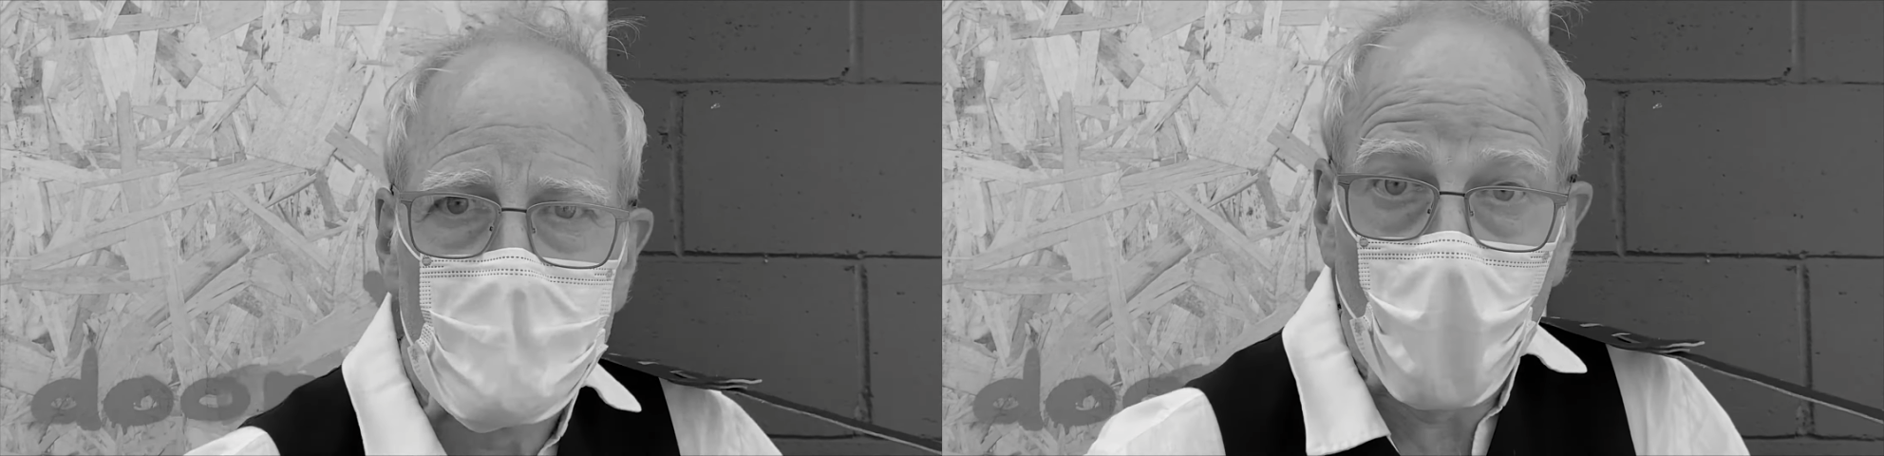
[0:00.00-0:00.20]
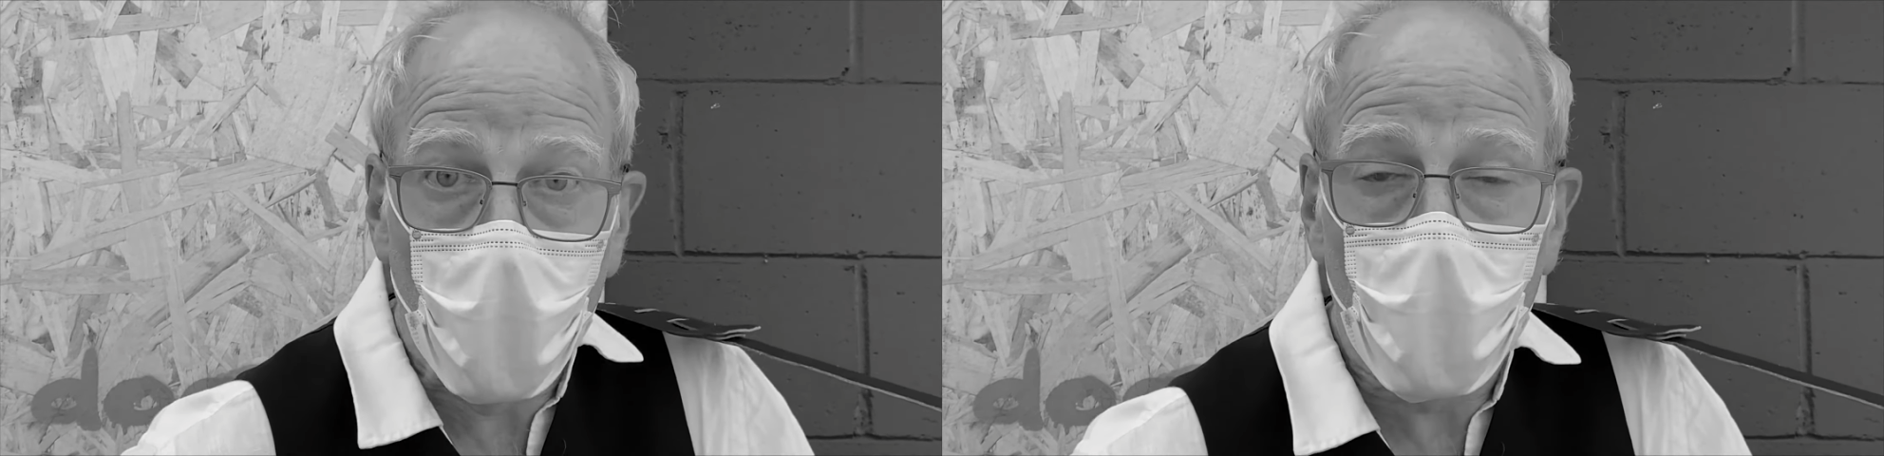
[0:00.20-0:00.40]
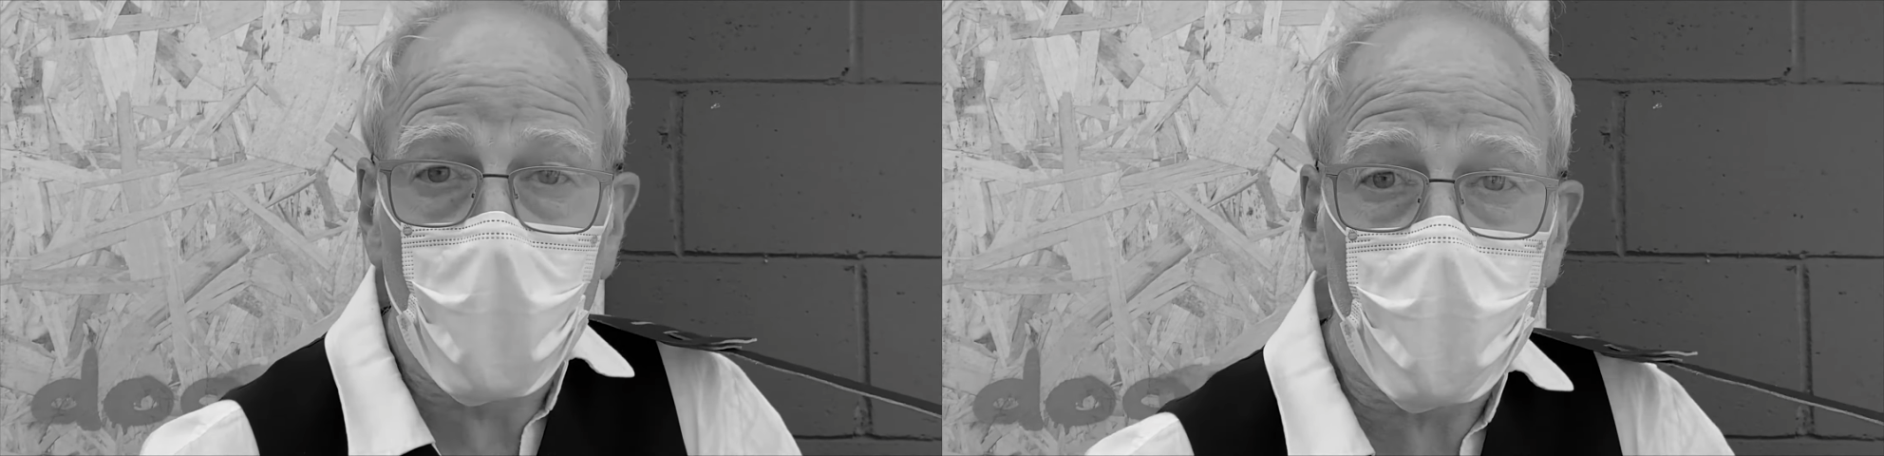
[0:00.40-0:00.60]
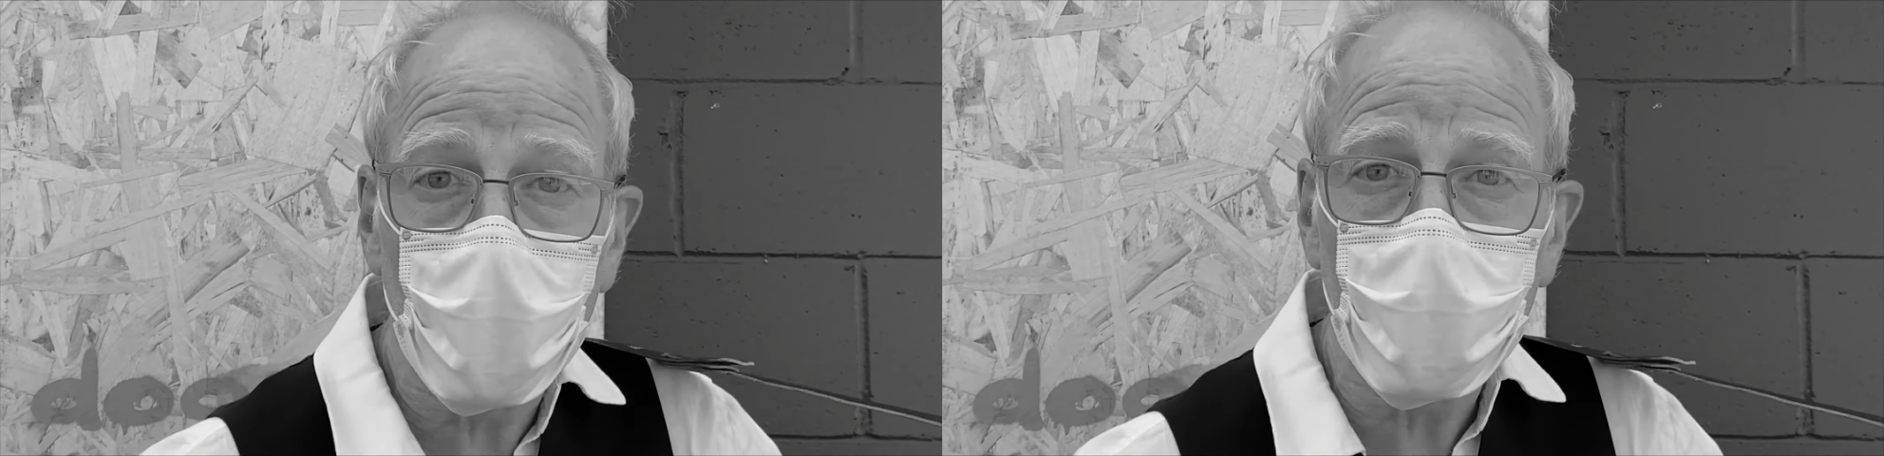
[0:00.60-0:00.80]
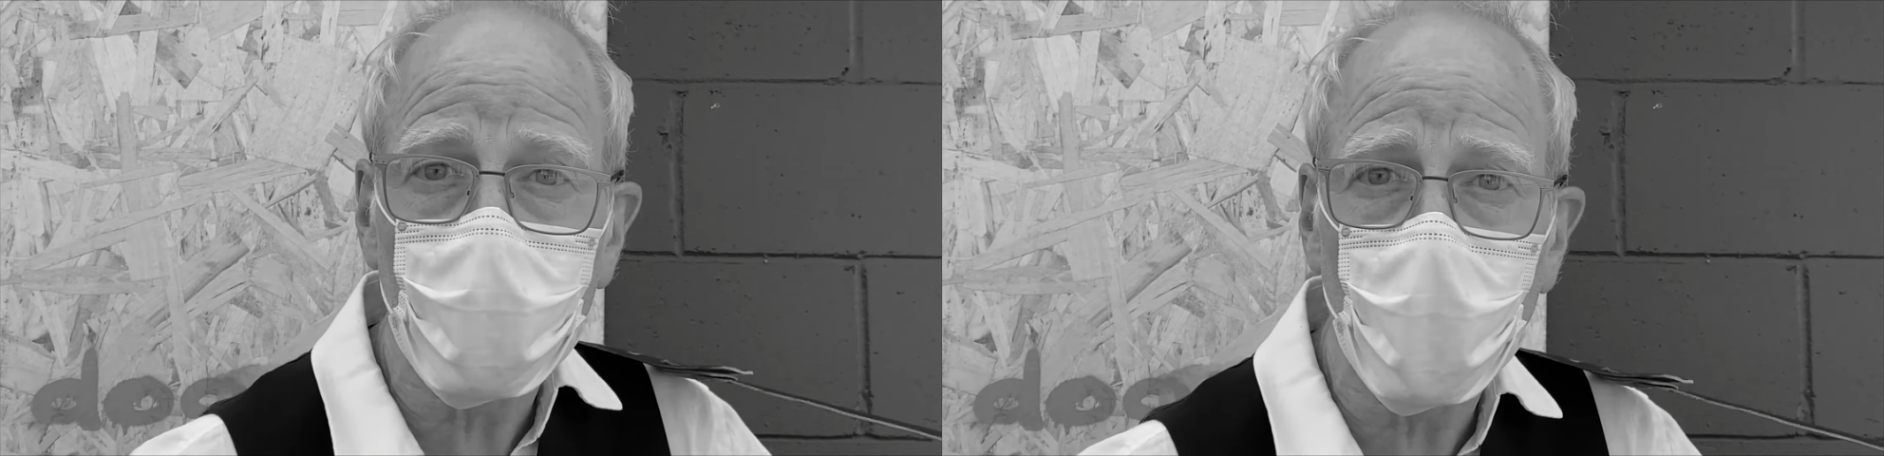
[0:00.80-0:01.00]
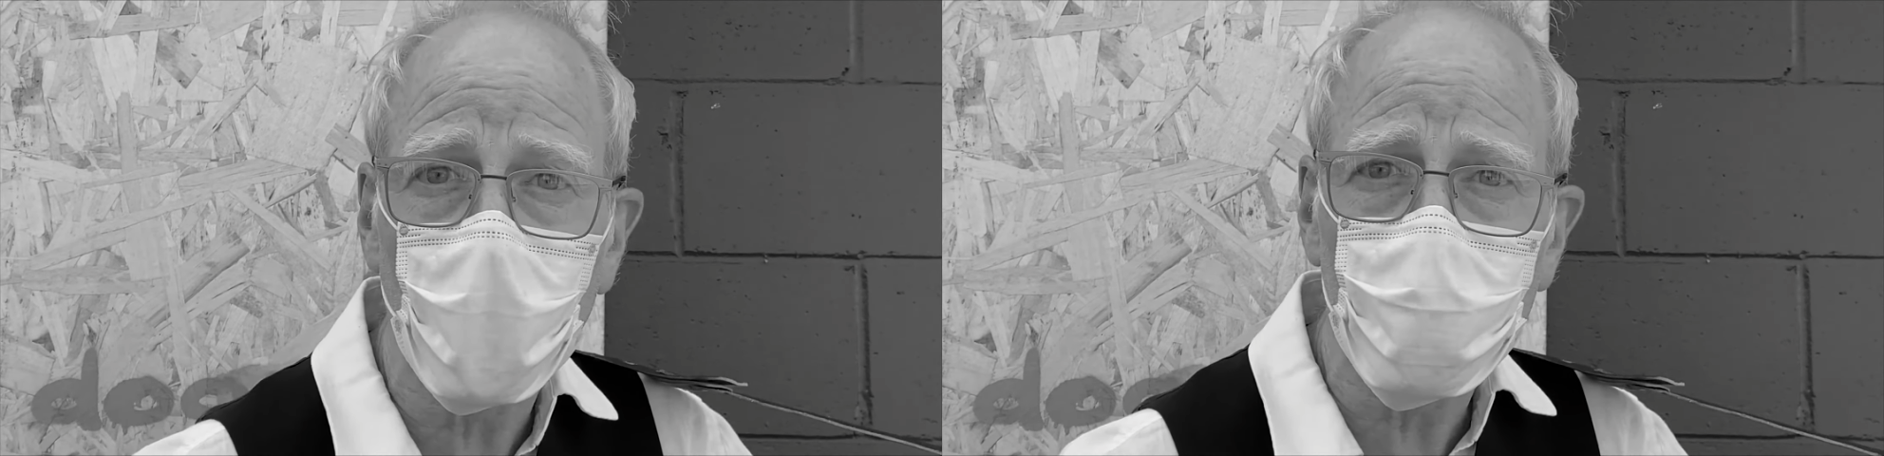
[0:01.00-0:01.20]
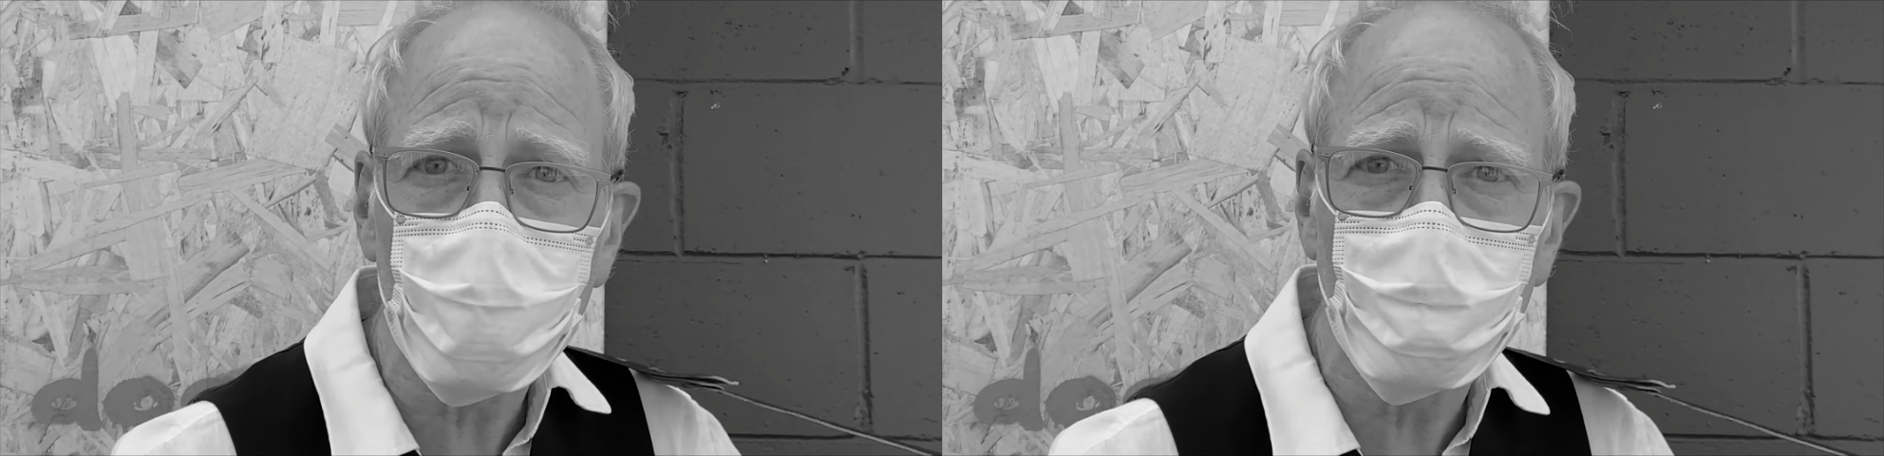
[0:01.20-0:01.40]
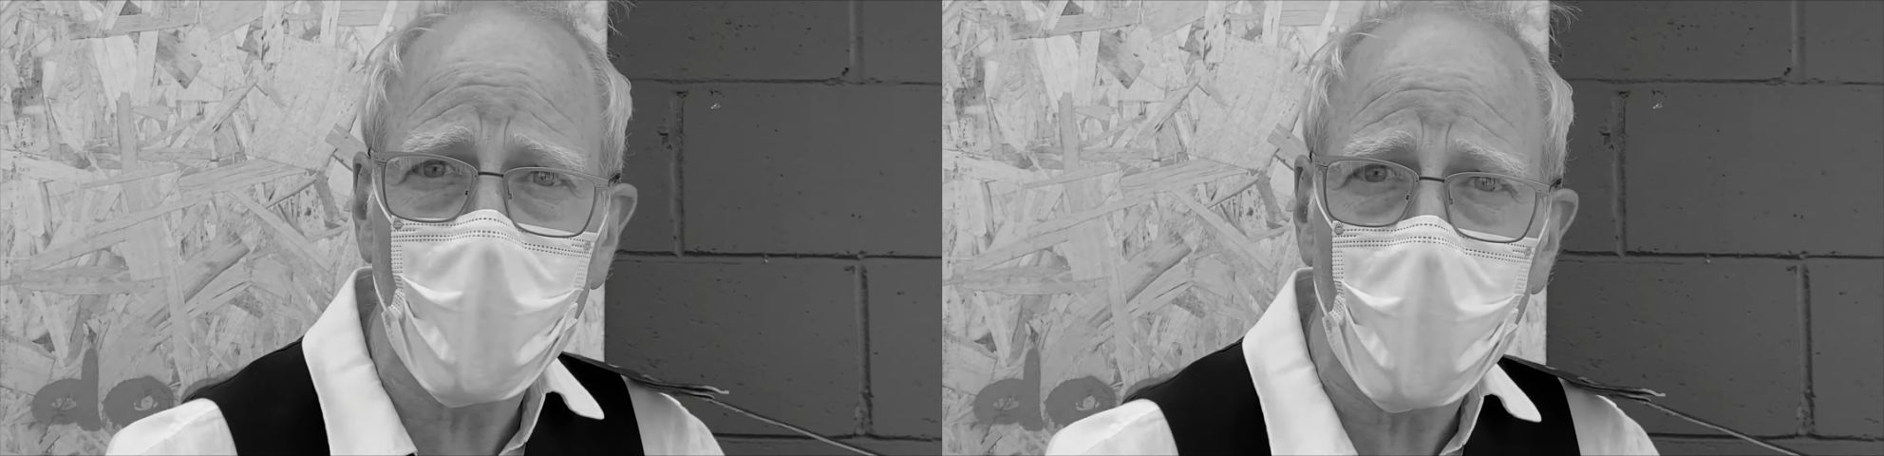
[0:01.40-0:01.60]
were wearing those
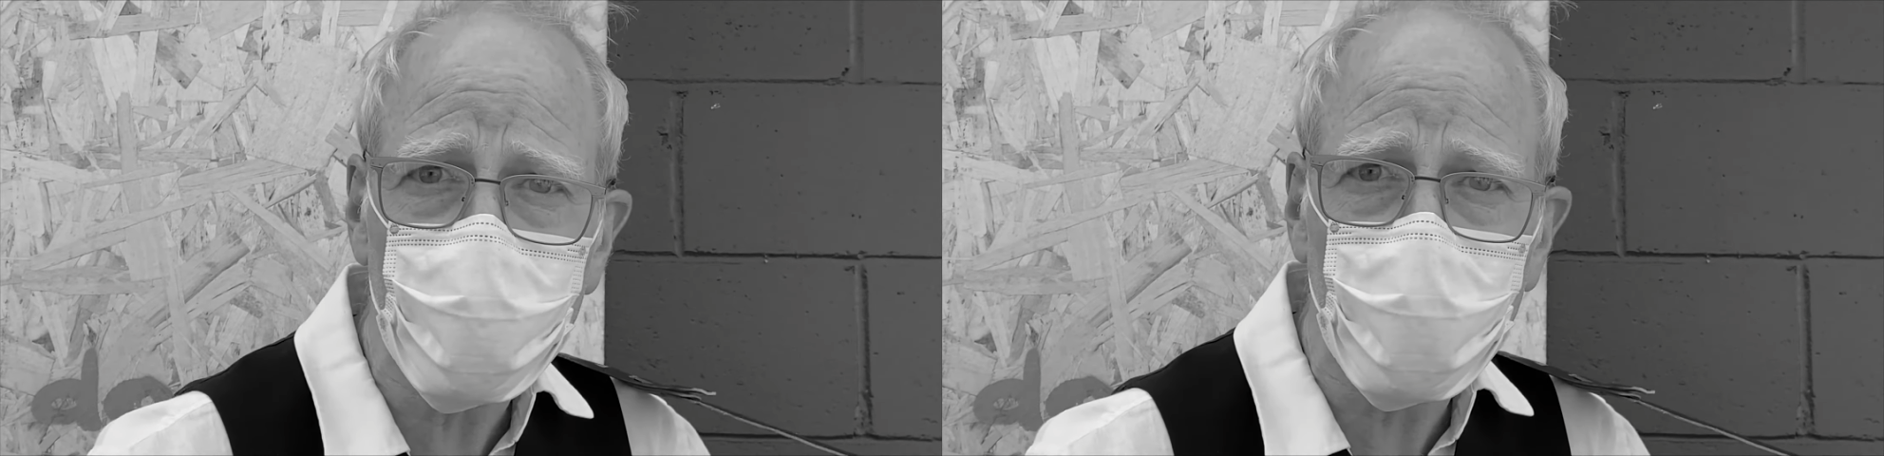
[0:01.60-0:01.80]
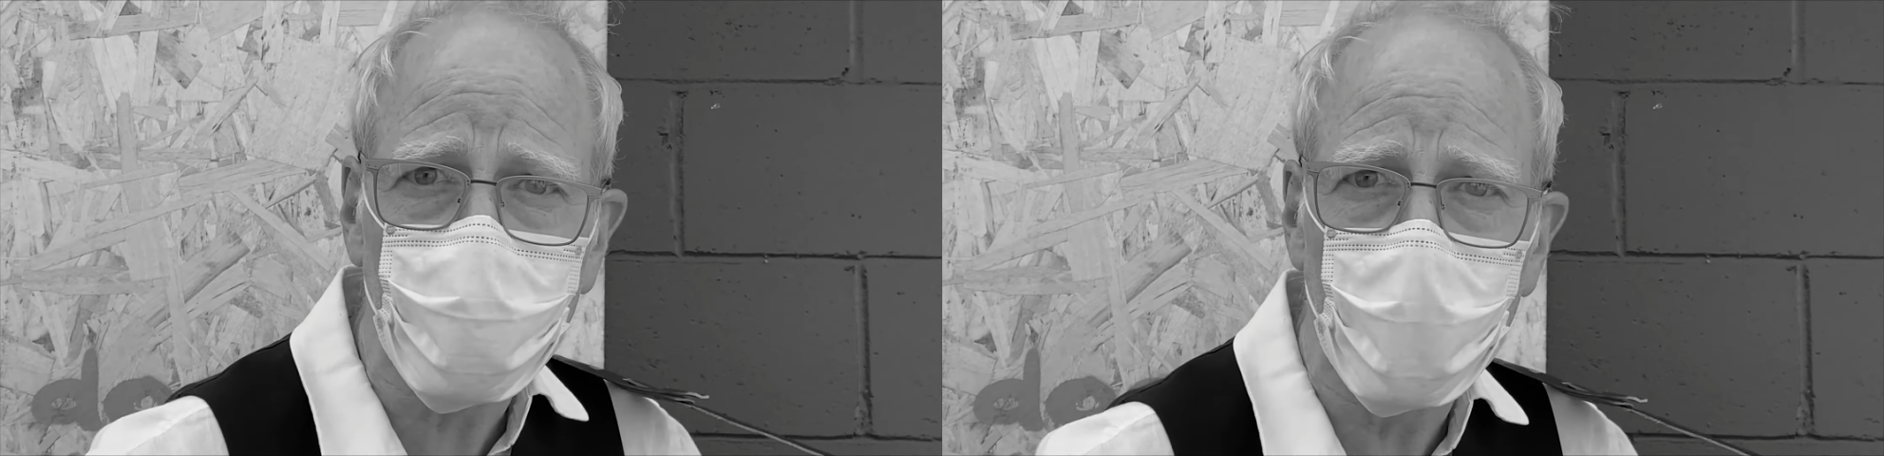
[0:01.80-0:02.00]
masks for